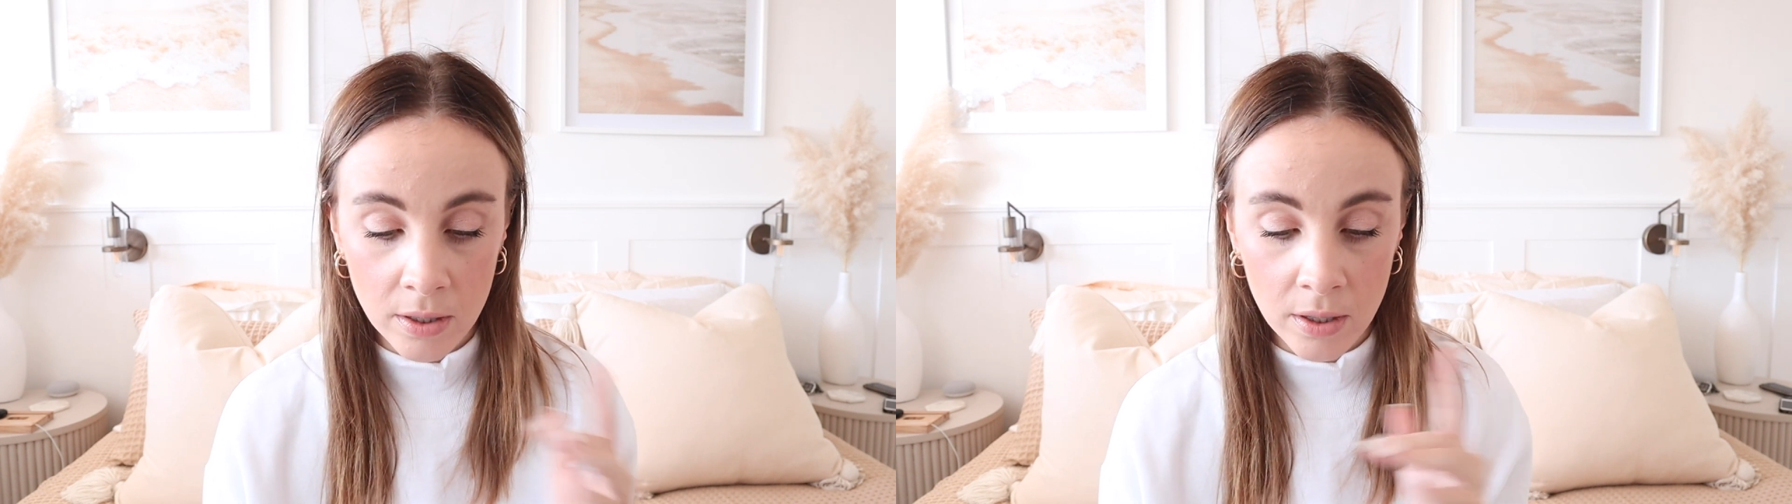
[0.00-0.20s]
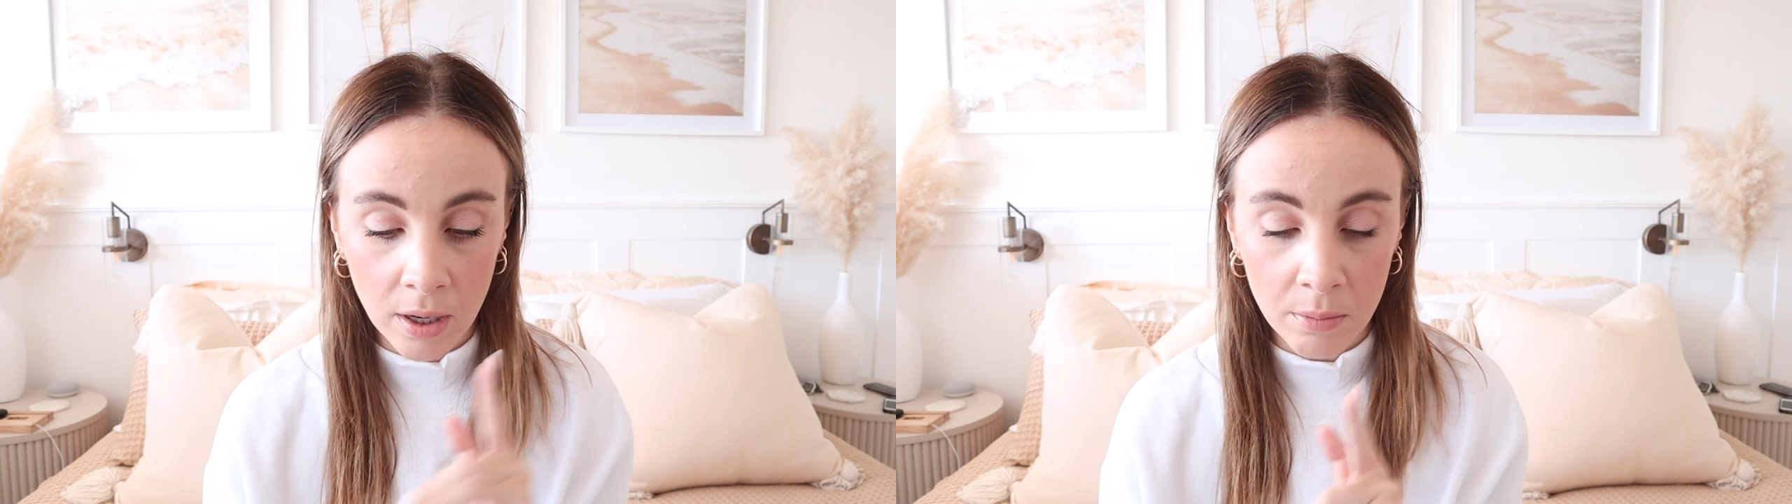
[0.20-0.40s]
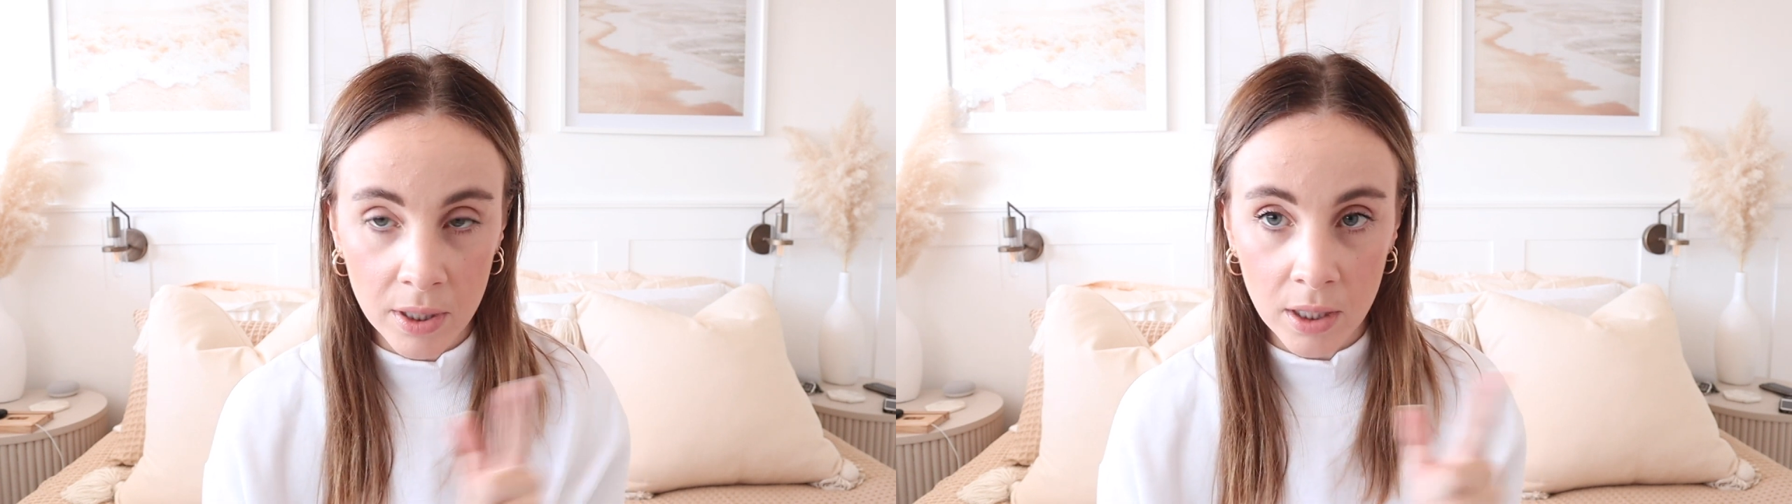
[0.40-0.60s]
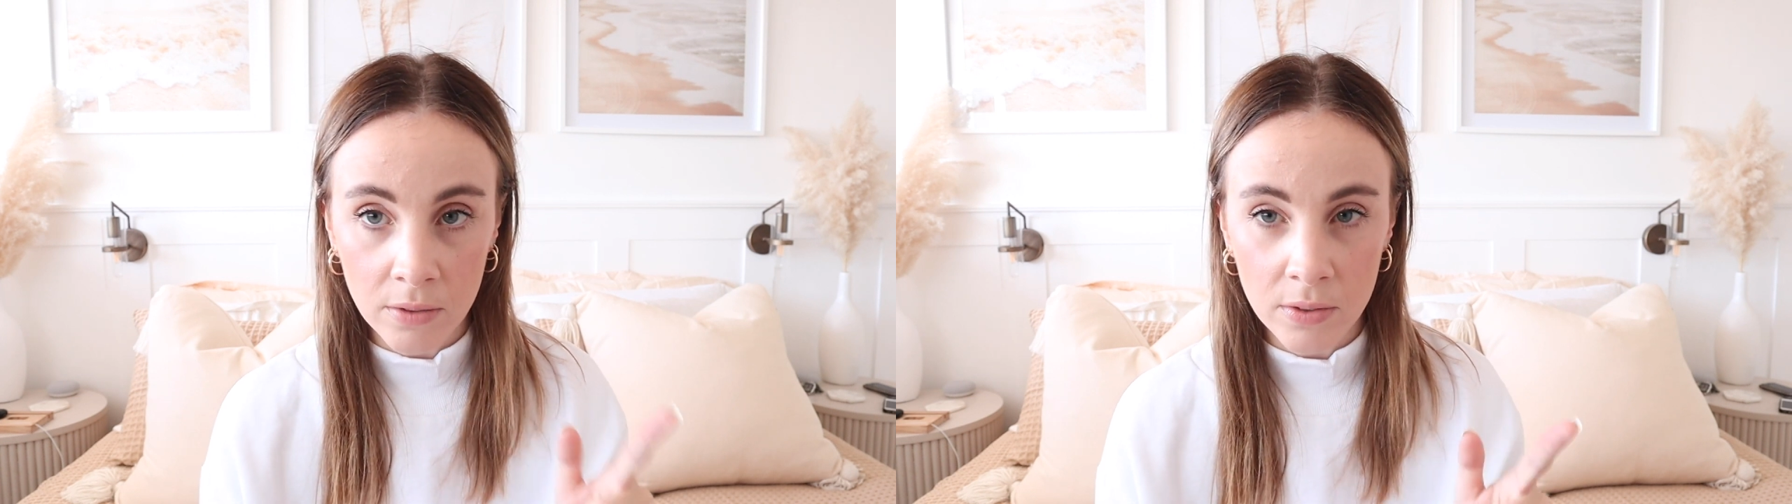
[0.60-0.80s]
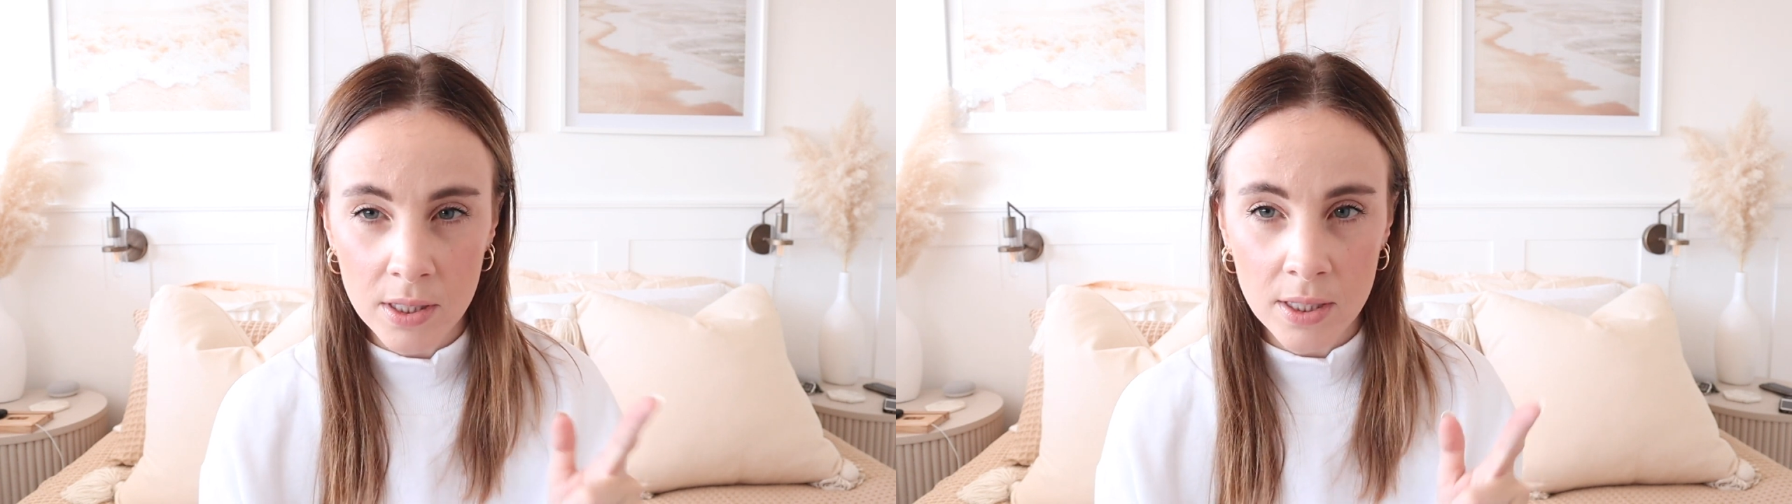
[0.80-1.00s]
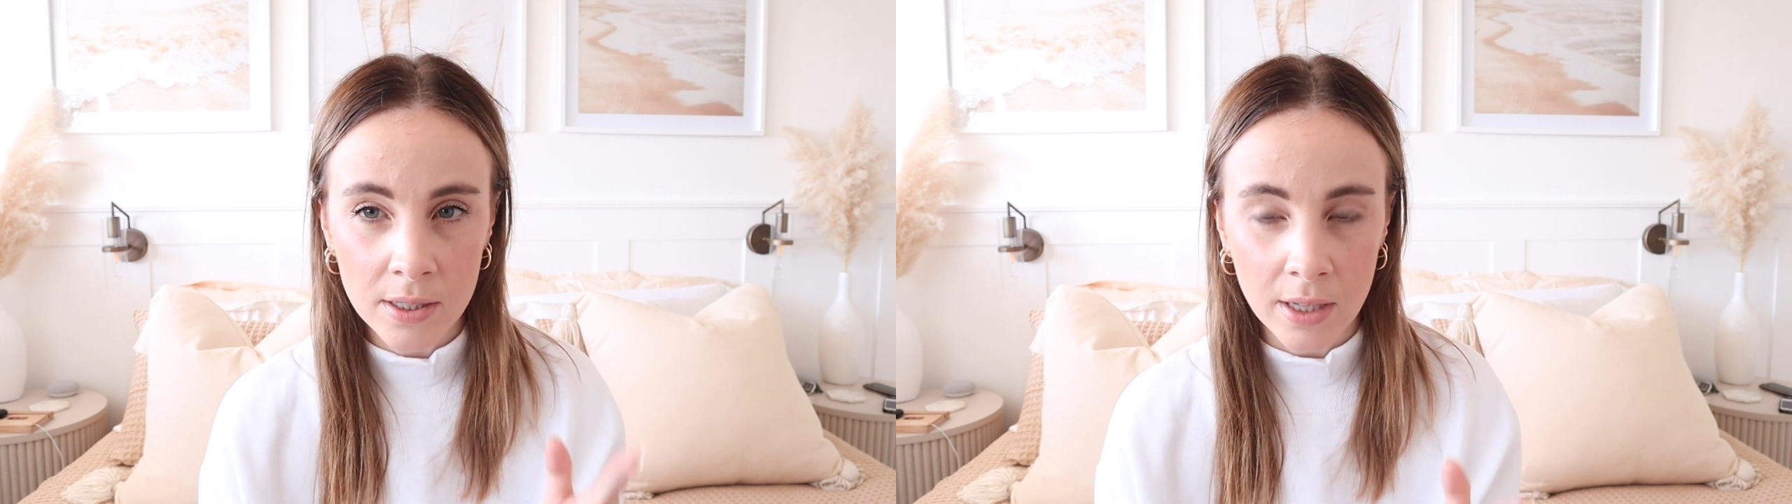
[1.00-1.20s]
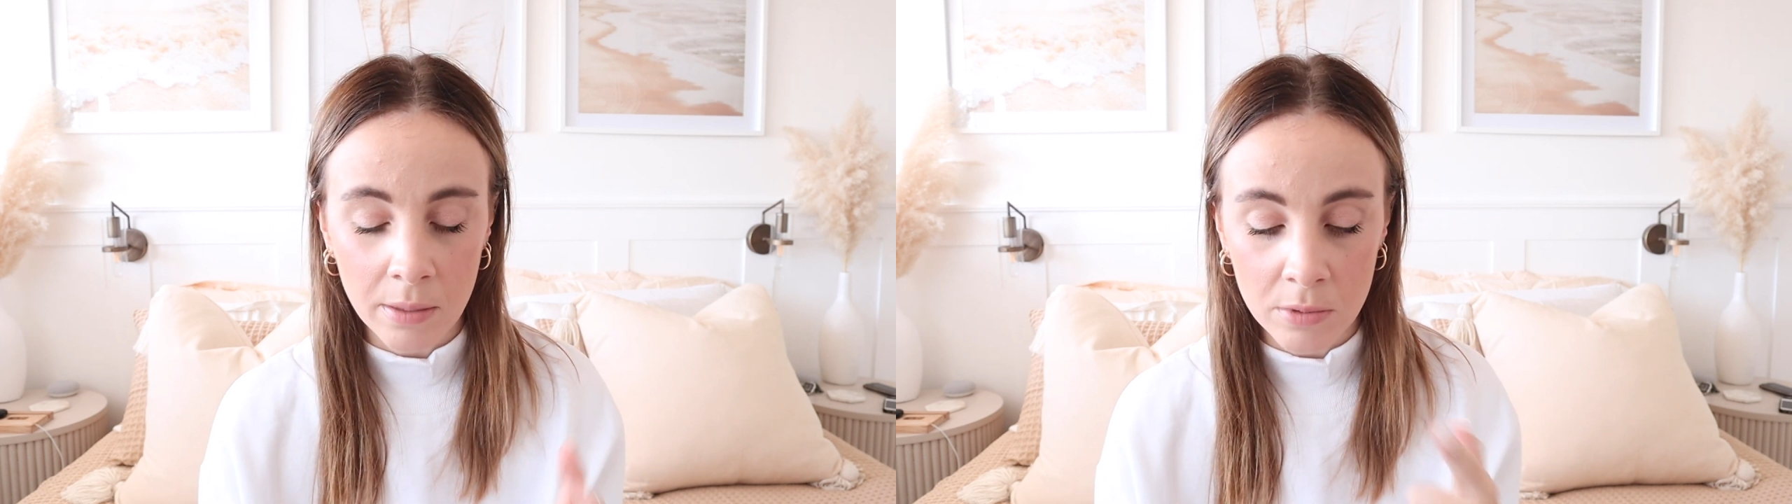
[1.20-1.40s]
and I believe it's the same